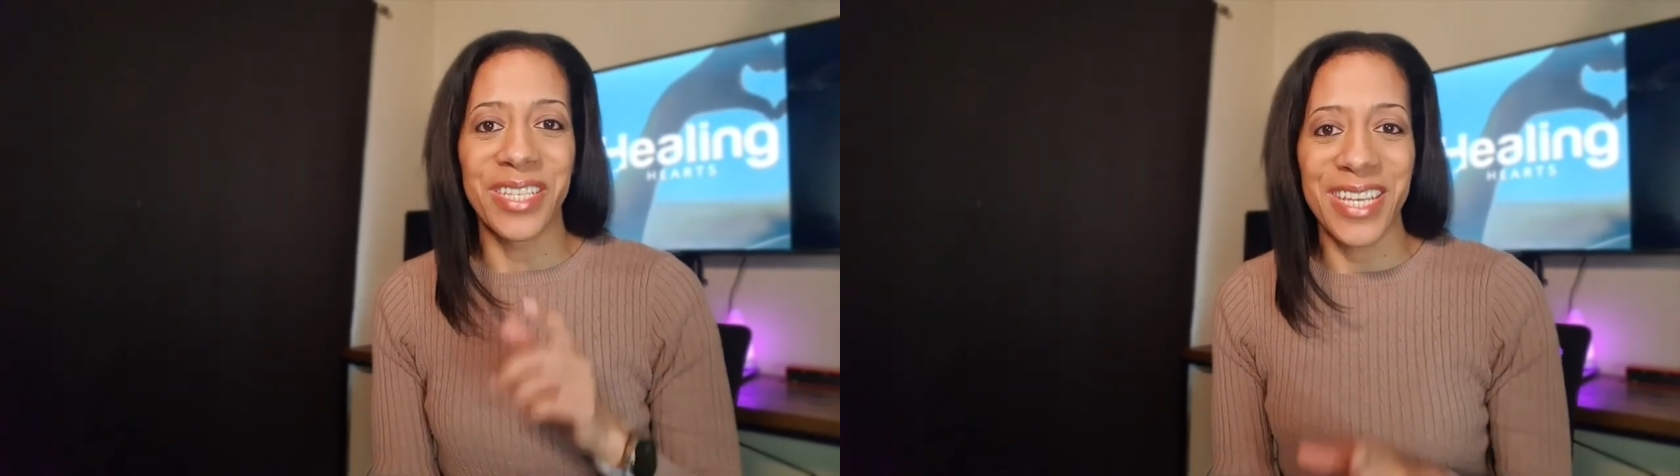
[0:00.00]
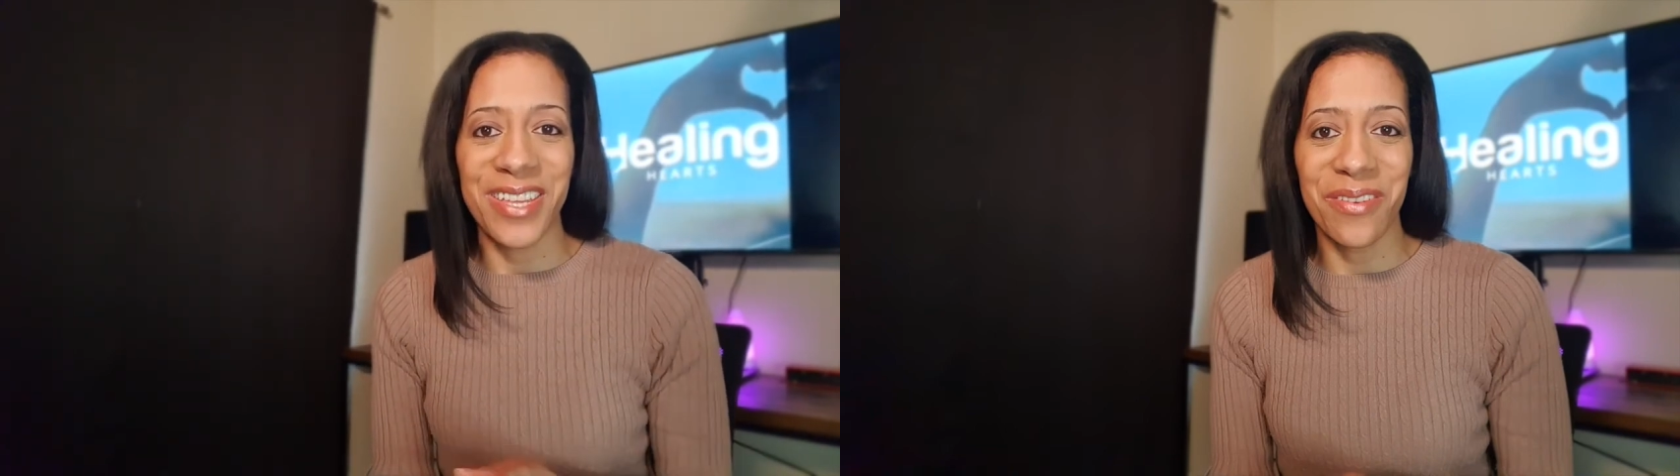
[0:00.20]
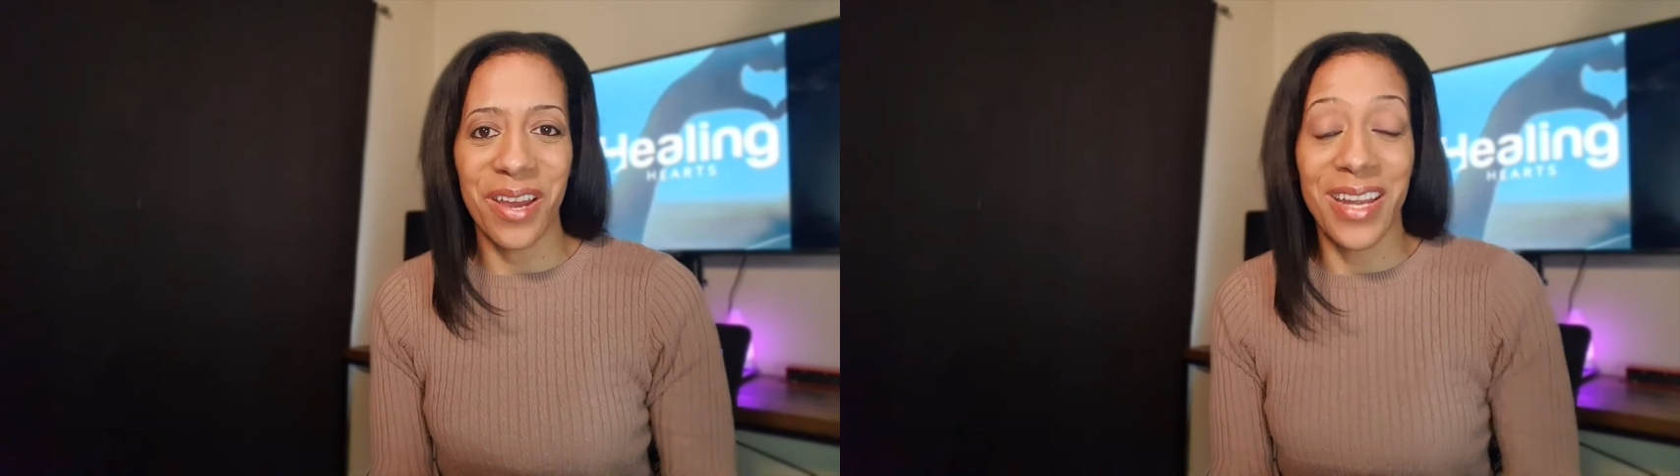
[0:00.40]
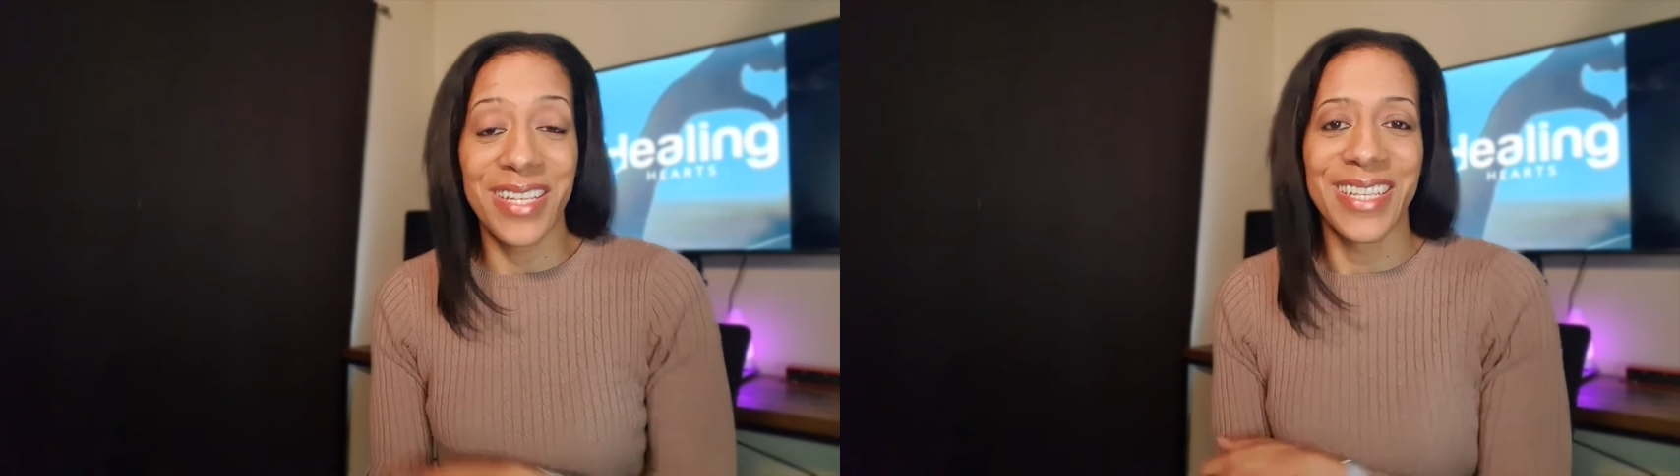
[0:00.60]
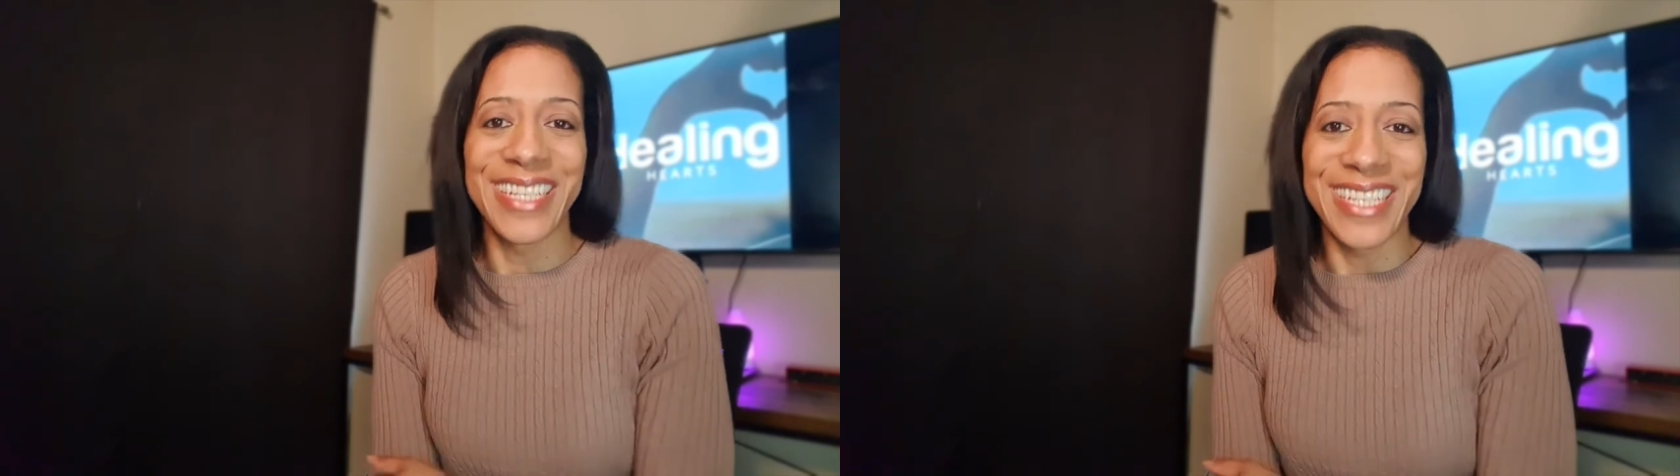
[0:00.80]
you guys
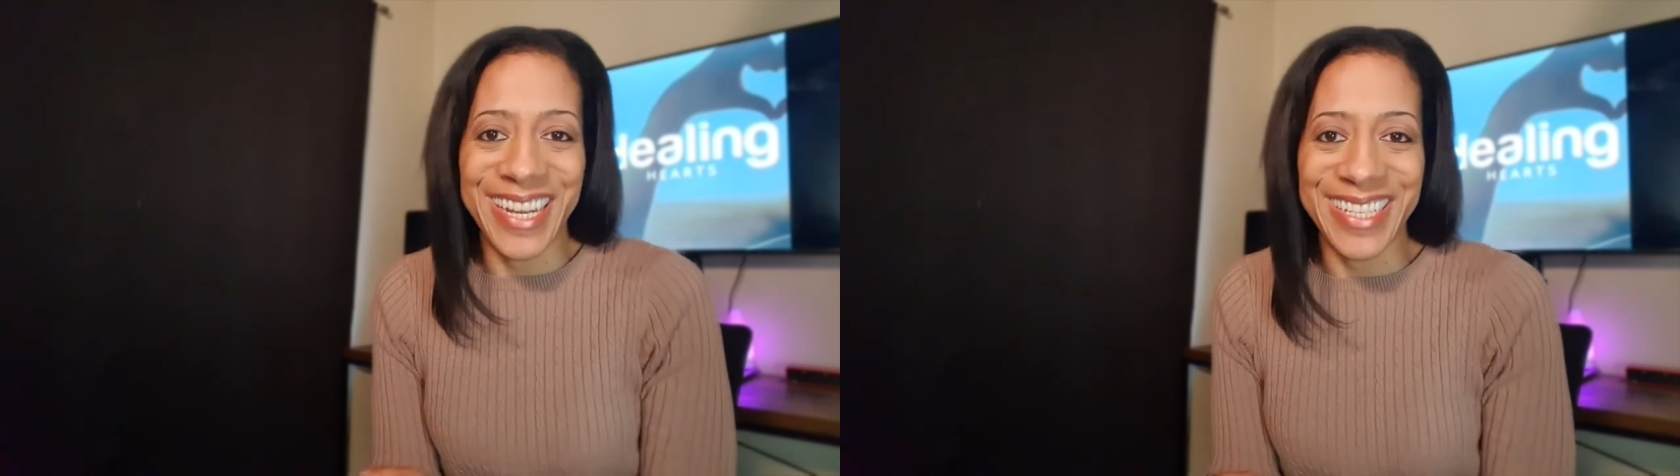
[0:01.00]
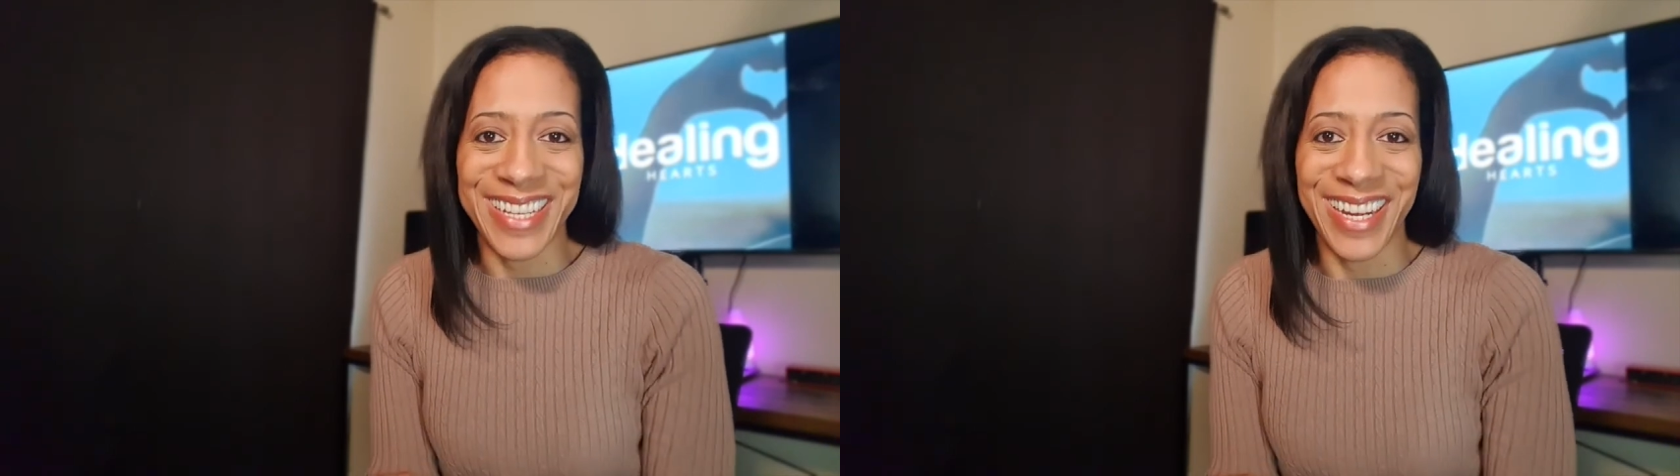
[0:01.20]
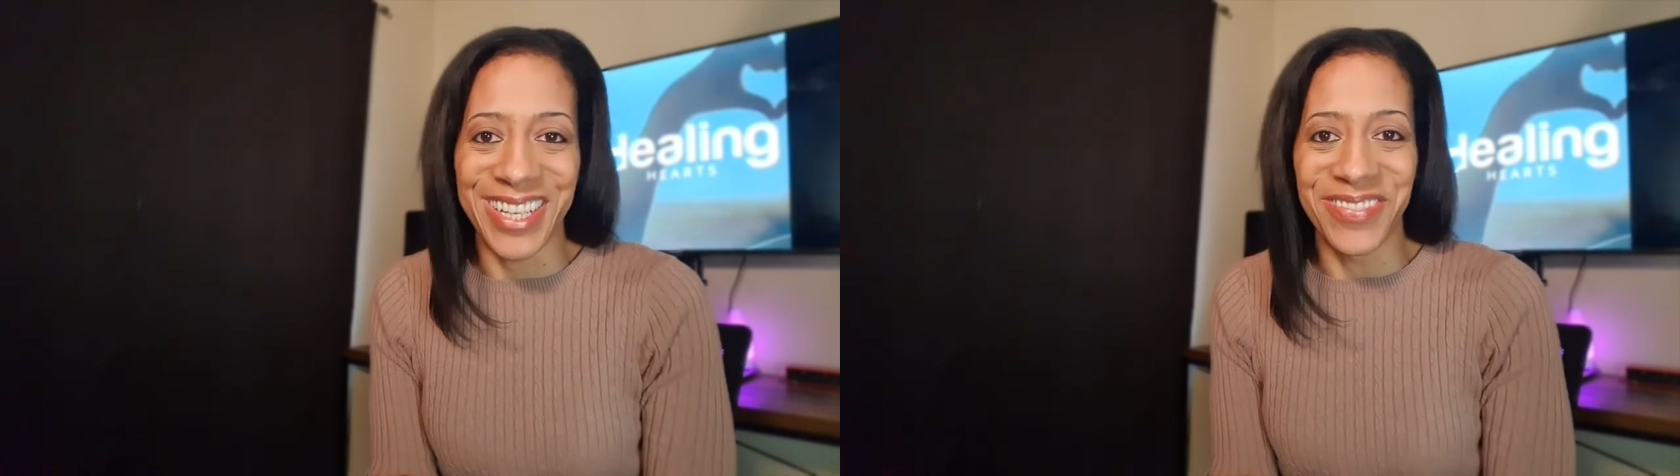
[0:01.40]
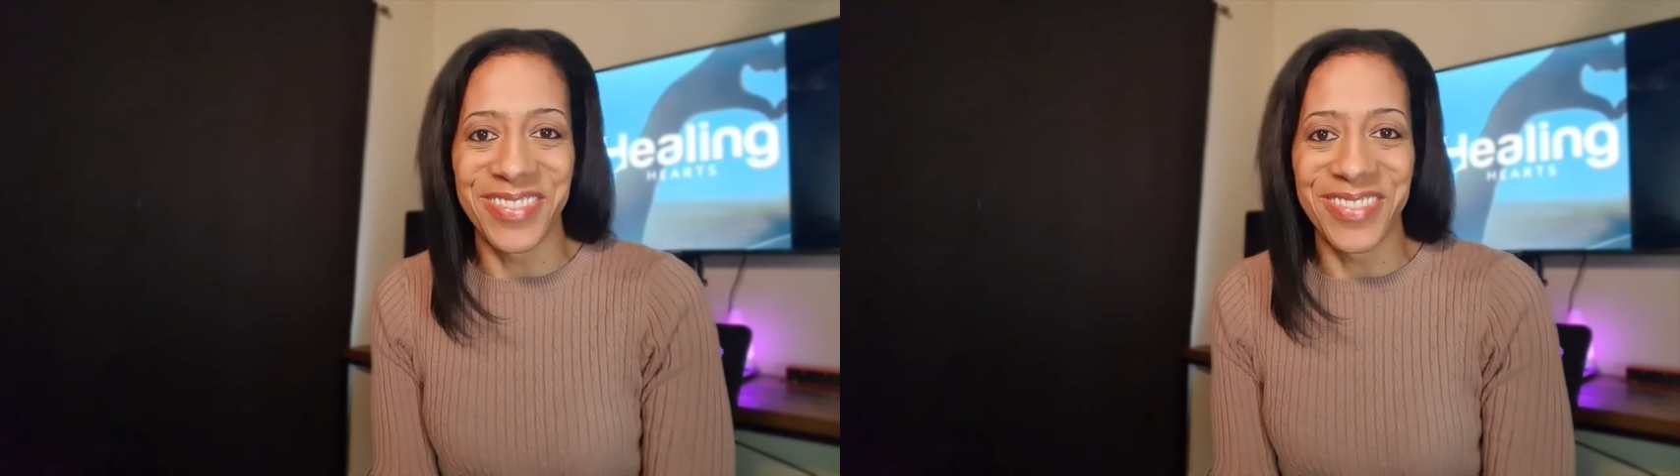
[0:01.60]
next time.